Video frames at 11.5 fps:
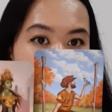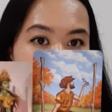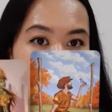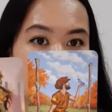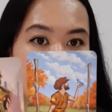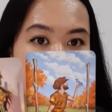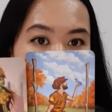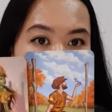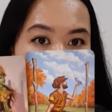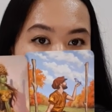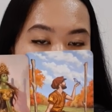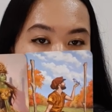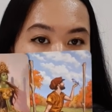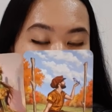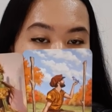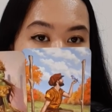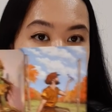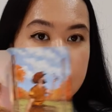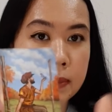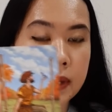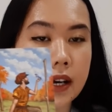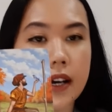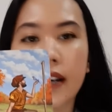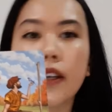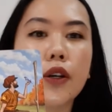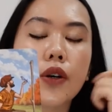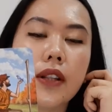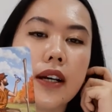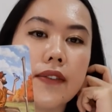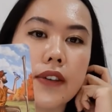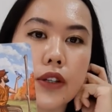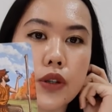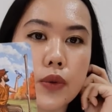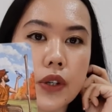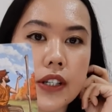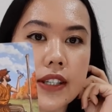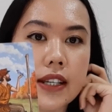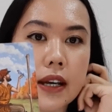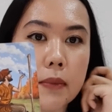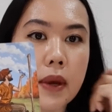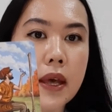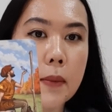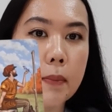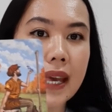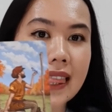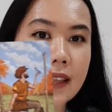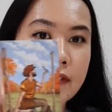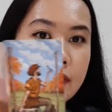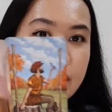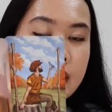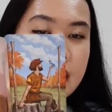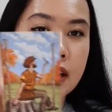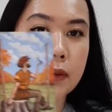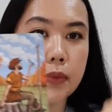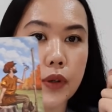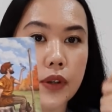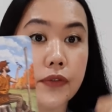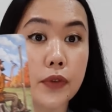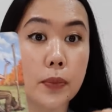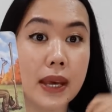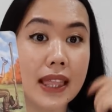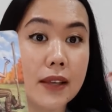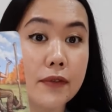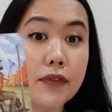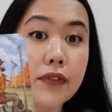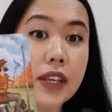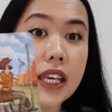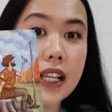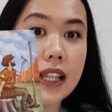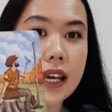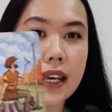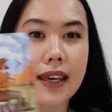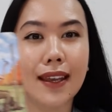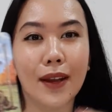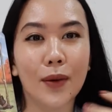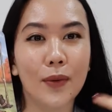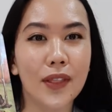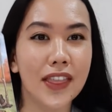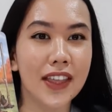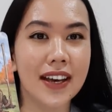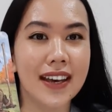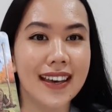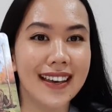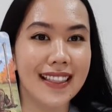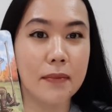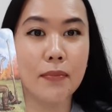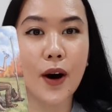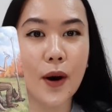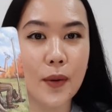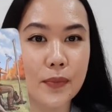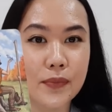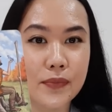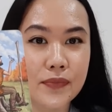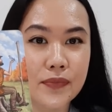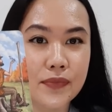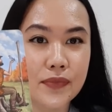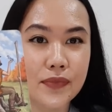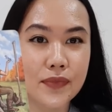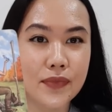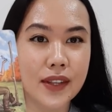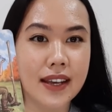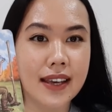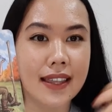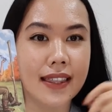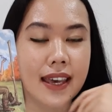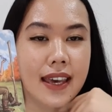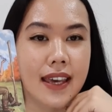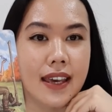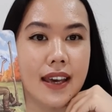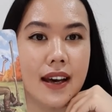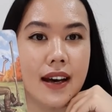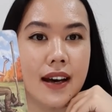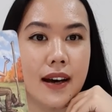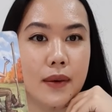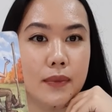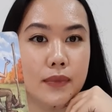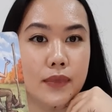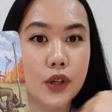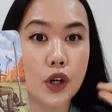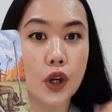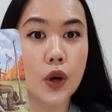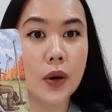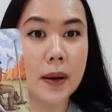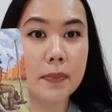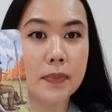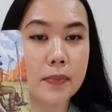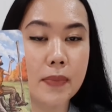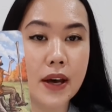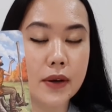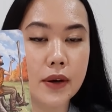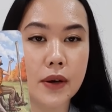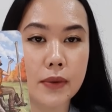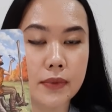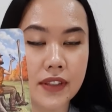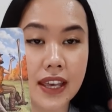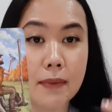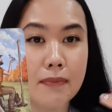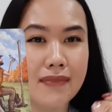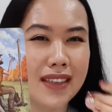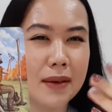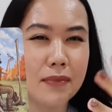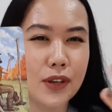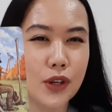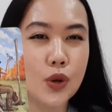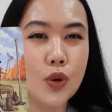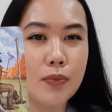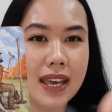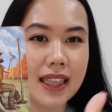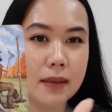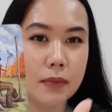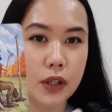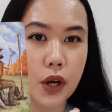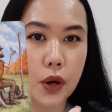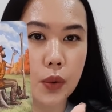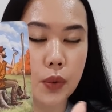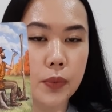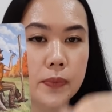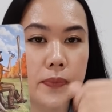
Your attention, your supply, your loving towards them made them feel beautiful, made them feel like, you know, the bomb. They glow up, you made them glow.